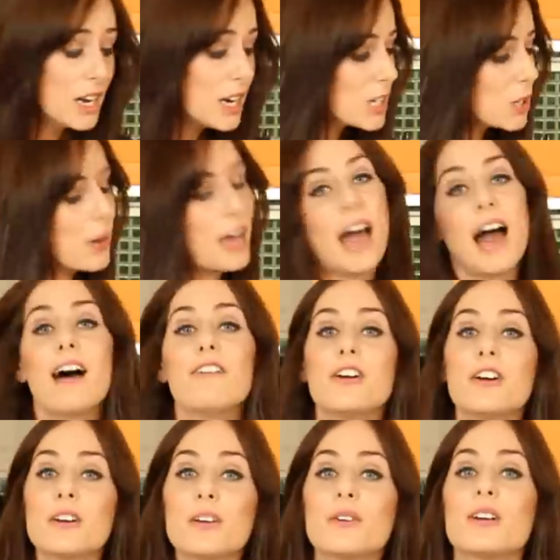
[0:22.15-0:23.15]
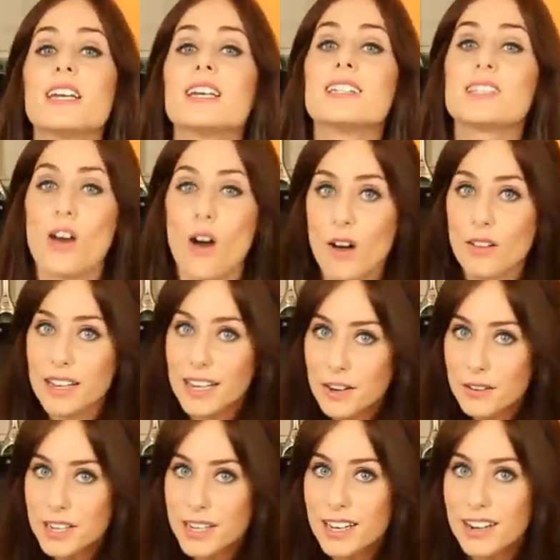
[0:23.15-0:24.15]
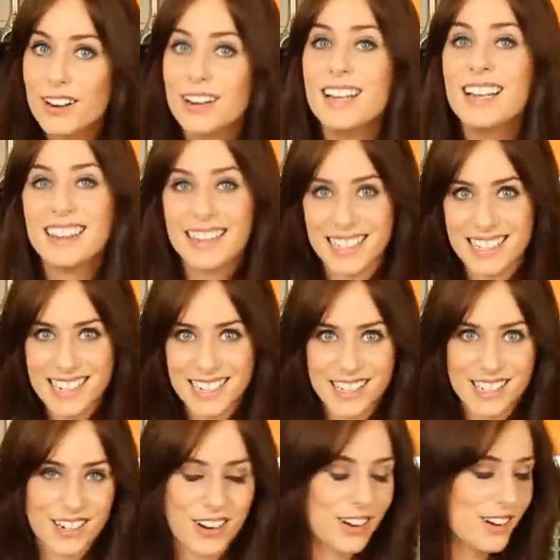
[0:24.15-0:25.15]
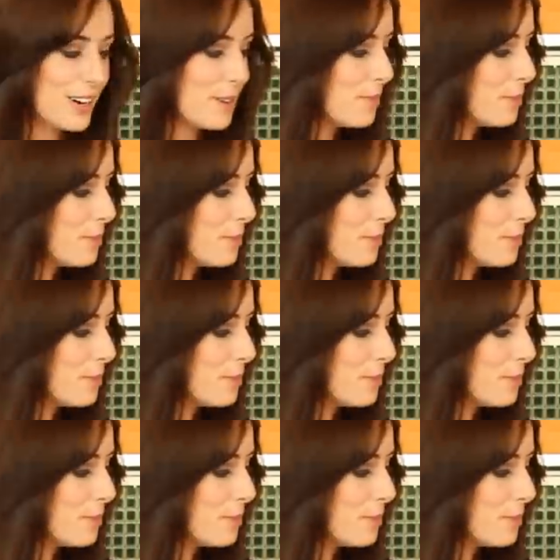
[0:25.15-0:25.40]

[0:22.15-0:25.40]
So I have our ingredients all laid out here. Let's get started.